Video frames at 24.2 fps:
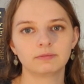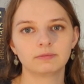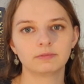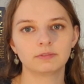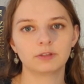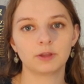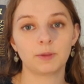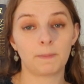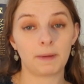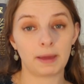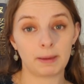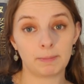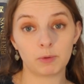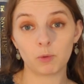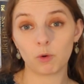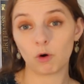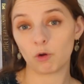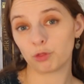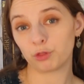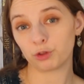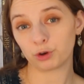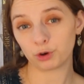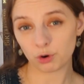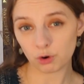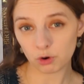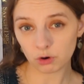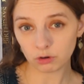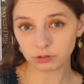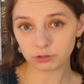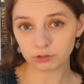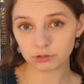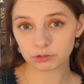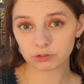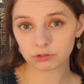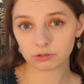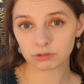the people on the
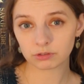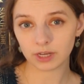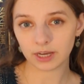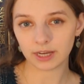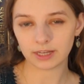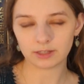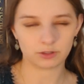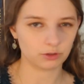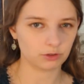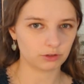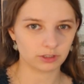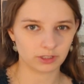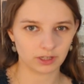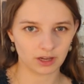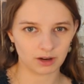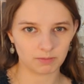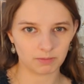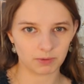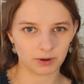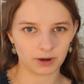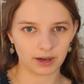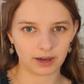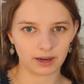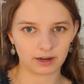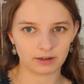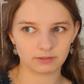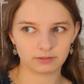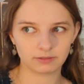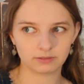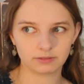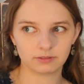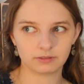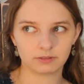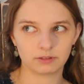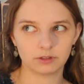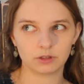course. It's not done by
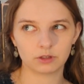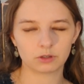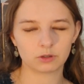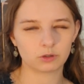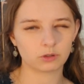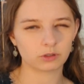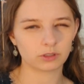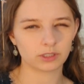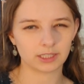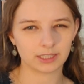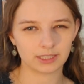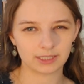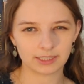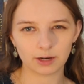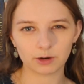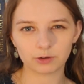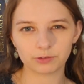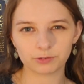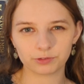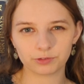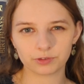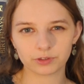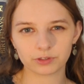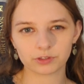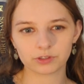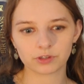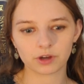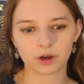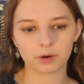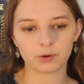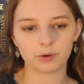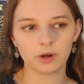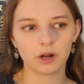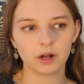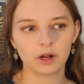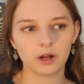the course itself.
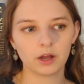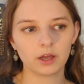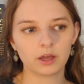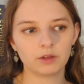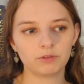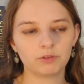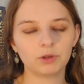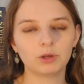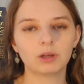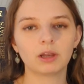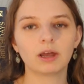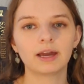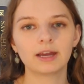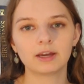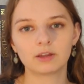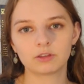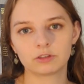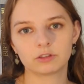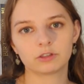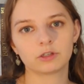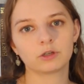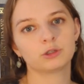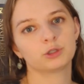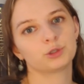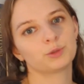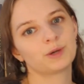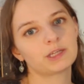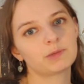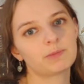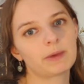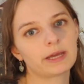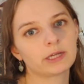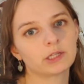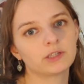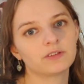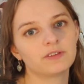So if you'd like the social
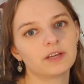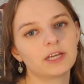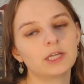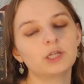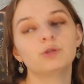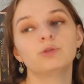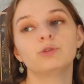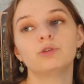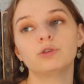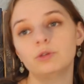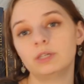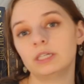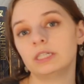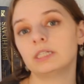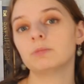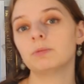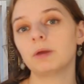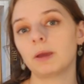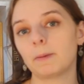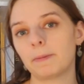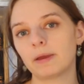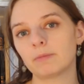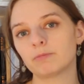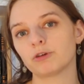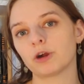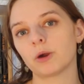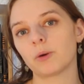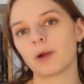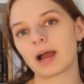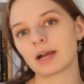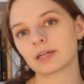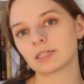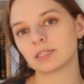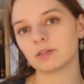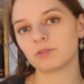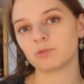aspect of it, you do need to be a bit
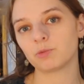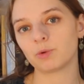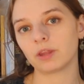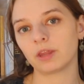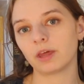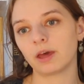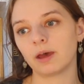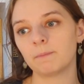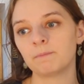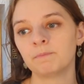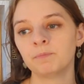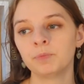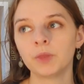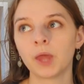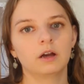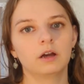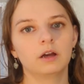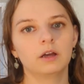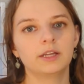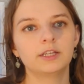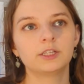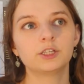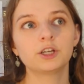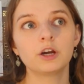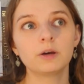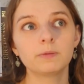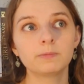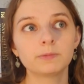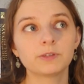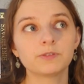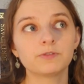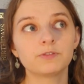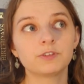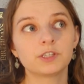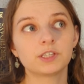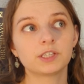proactive with it. In terms
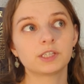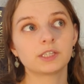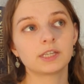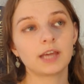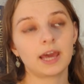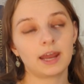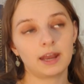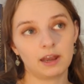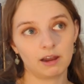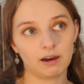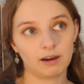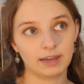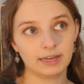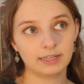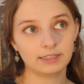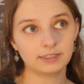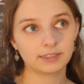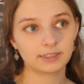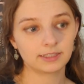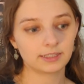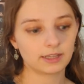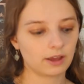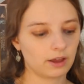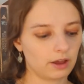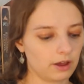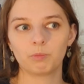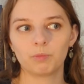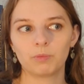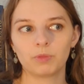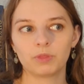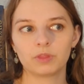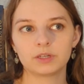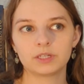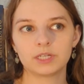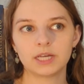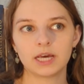of deadlines,
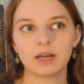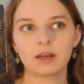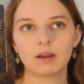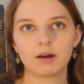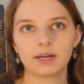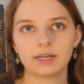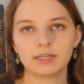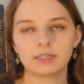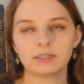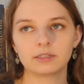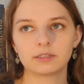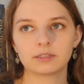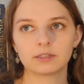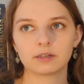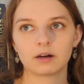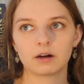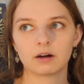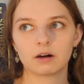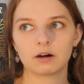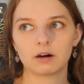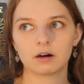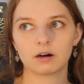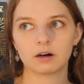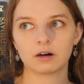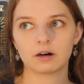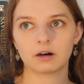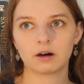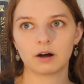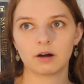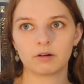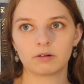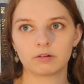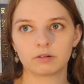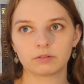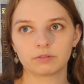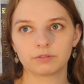the deadlines are
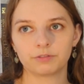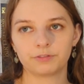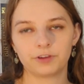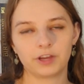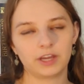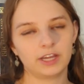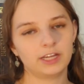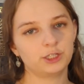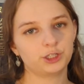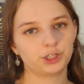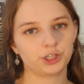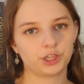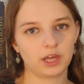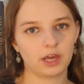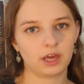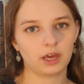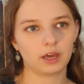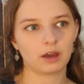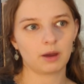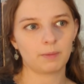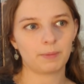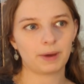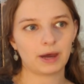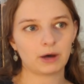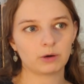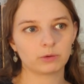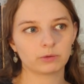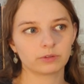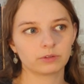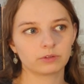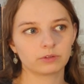for each thing about